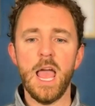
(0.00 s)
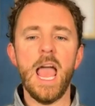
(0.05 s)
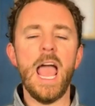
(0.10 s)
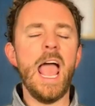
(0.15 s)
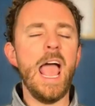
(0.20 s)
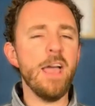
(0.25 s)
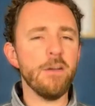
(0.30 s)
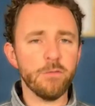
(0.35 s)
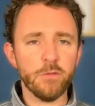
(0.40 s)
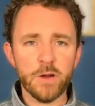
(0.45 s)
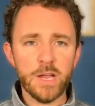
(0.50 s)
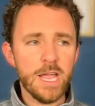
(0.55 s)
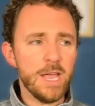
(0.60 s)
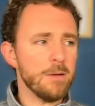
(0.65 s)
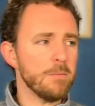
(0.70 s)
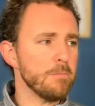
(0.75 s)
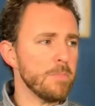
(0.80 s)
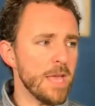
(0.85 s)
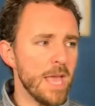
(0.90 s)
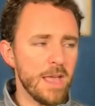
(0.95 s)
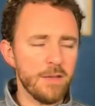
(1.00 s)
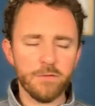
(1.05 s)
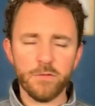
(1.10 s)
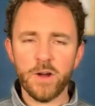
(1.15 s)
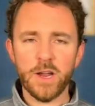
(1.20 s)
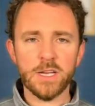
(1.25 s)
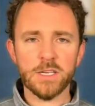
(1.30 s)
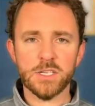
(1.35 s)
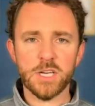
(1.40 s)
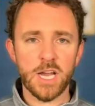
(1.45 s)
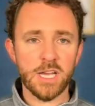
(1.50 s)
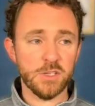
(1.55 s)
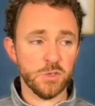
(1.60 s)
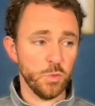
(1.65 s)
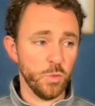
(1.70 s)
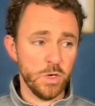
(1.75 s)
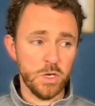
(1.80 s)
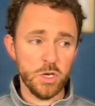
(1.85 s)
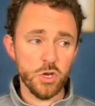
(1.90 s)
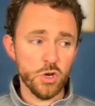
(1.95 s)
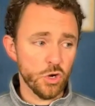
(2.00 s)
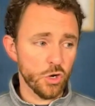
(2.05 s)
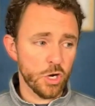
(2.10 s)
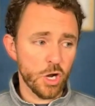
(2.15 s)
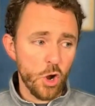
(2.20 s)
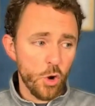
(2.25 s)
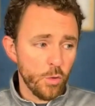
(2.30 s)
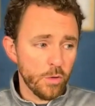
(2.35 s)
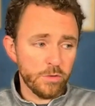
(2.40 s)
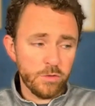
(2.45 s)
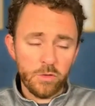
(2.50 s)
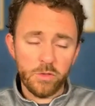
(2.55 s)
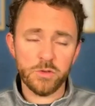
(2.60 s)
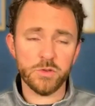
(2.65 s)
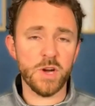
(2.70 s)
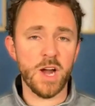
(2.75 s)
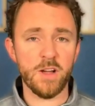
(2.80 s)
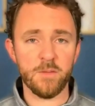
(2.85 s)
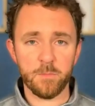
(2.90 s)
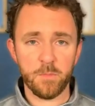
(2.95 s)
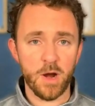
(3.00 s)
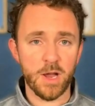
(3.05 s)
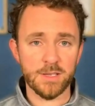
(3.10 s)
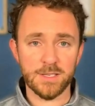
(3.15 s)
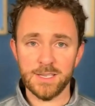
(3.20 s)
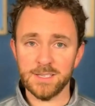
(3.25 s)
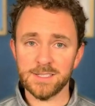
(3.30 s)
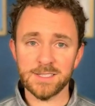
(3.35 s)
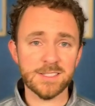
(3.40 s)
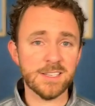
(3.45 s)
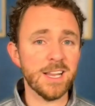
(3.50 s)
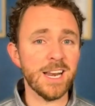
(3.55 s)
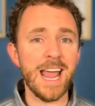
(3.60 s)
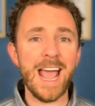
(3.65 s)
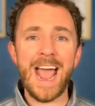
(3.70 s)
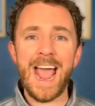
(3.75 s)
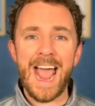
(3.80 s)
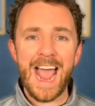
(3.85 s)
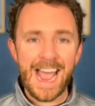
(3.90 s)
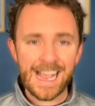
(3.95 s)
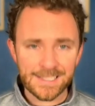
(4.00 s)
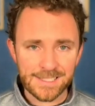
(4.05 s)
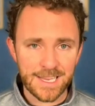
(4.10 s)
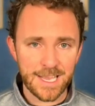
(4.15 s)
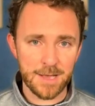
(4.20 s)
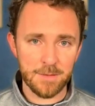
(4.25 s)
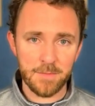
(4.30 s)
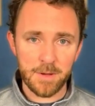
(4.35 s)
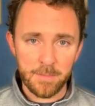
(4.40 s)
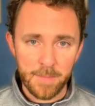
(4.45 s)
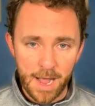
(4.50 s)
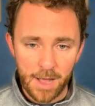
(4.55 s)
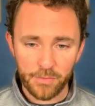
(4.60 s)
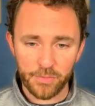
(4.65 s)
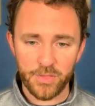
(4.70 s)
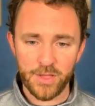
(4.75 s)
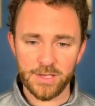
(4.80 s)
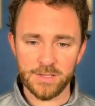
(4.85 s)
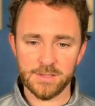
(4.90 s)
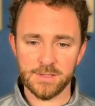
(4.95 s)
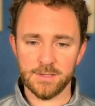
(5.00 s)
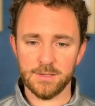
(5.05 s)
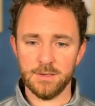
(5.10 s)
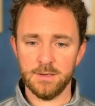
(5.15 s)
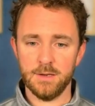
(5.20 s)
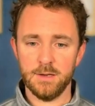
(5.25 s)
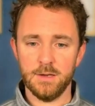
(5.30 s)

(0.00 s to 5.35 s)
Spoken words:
Every NBA franchise, when you're going through the draft process, is going to ask him about this.